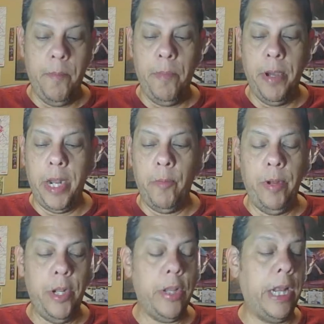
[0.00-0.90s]
But I
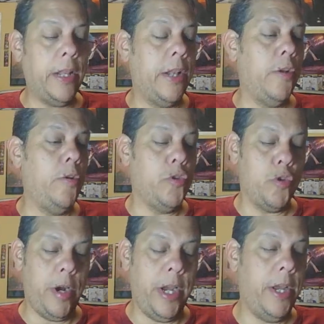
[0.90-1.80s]
really think they do
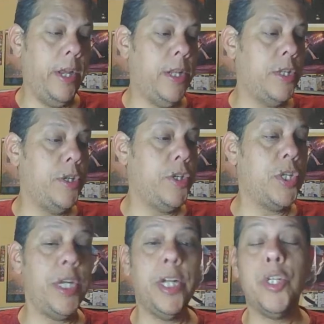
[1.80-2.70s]
try to
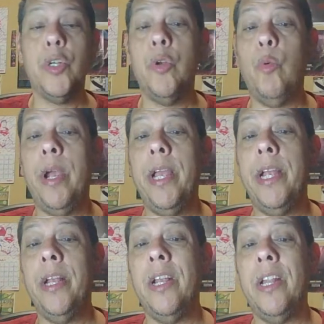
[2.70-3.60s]
stick to the
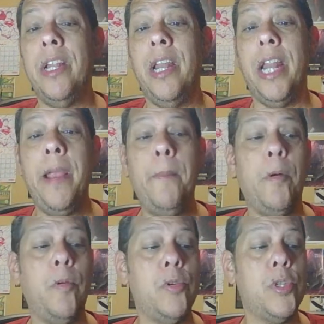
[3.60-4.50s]
way the
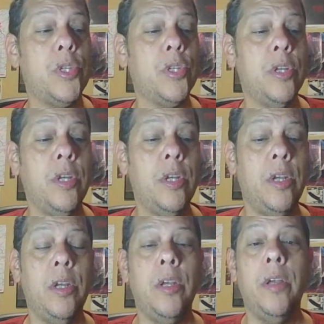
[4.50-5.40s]
labels,
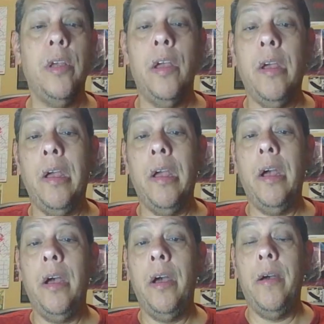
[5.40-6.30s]

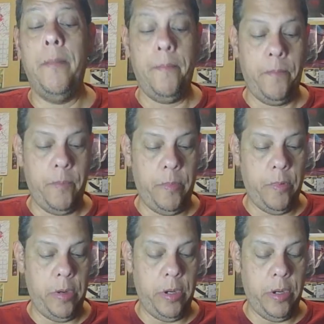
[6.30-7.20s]

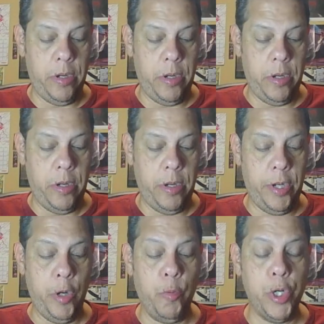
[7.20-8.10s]

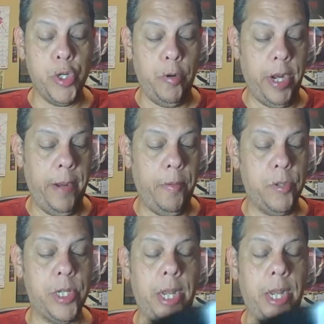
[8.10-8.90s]
the original labels,